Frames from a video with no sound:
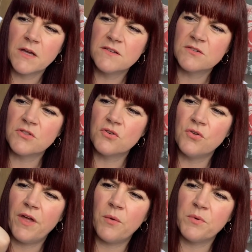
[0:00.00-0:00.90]
So I thought
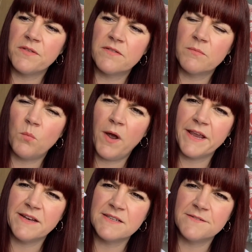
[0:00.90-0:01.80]
that with some white
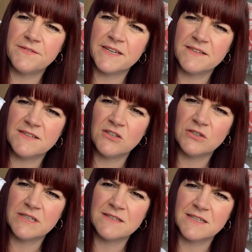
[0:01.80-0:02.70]
interfacing on
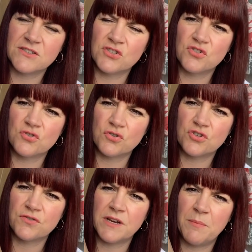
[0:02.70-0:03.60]
the inside to
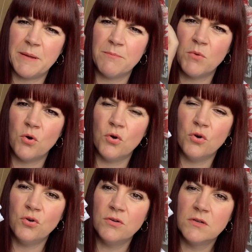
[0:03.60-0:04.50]
structure it a bit more